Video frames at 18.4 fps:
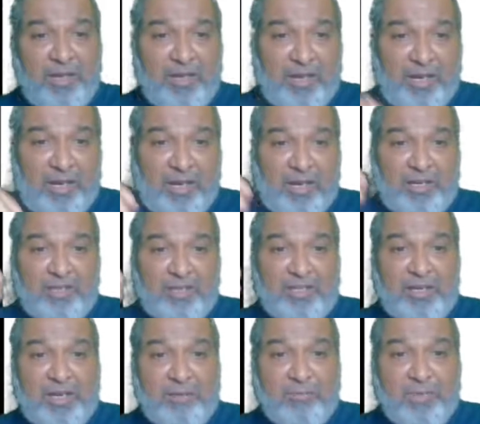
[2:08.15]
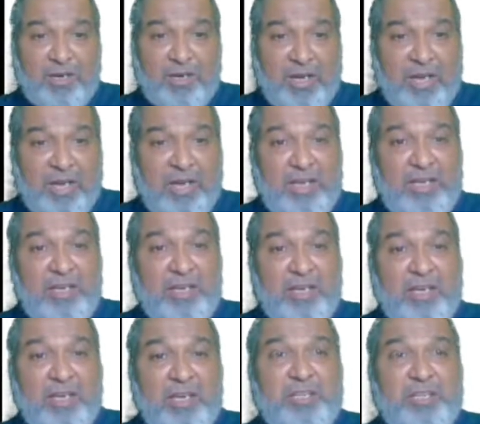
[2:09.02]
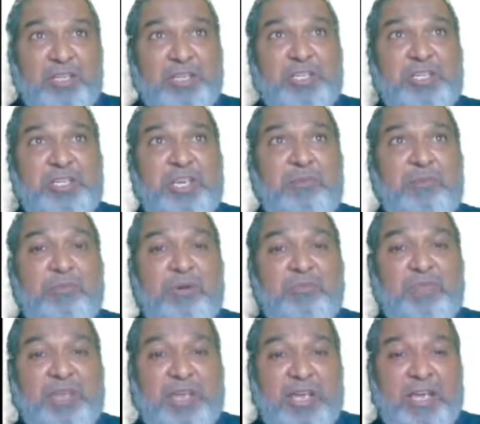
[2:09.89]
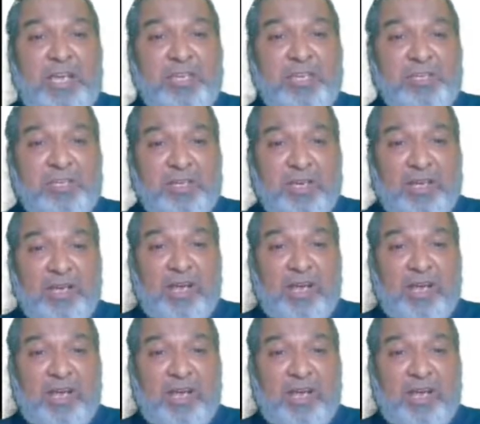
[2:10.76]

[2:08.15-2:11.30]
And the number nine, the shape of the hinge.